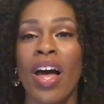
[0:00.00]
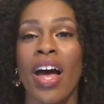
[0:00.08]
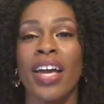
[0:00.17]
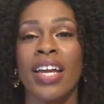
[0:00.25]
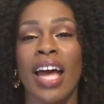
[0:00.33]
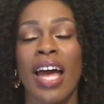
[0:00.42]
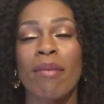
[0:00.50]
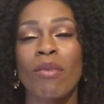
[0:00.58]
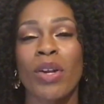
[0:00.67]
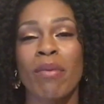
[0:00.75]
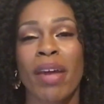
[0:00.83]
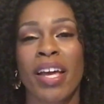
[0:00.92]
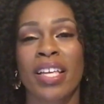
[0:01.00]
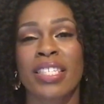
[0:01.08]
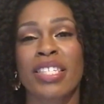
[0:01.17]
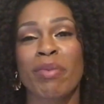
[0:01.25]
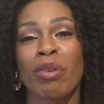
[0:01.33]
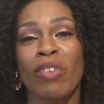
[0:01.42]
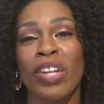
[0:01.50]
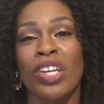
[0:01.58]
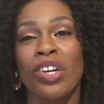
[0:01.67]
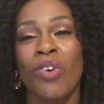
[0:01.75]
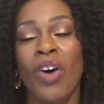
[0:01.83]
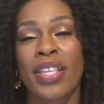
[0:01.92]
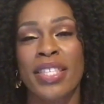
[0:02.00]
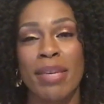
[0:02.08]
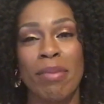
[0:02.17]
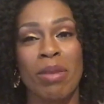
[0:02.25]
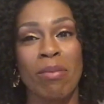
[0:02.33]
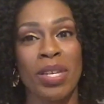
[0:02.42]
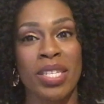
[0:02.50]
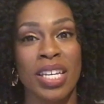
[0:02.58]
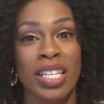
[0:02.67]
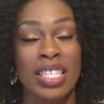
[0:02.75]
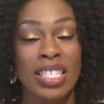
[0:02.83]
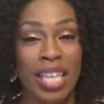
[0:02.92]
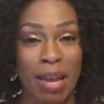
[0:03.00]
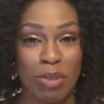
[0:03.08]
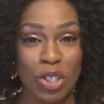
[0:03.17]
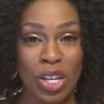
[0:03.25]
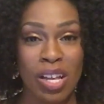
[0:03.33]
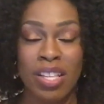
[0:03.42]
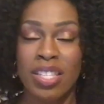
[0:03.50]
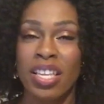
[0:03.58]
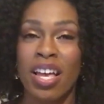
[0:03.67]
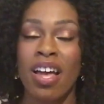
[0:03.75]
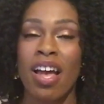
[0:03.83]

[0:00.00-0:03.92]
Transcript: Again, I'm going to make a separate video on some of the misconceptions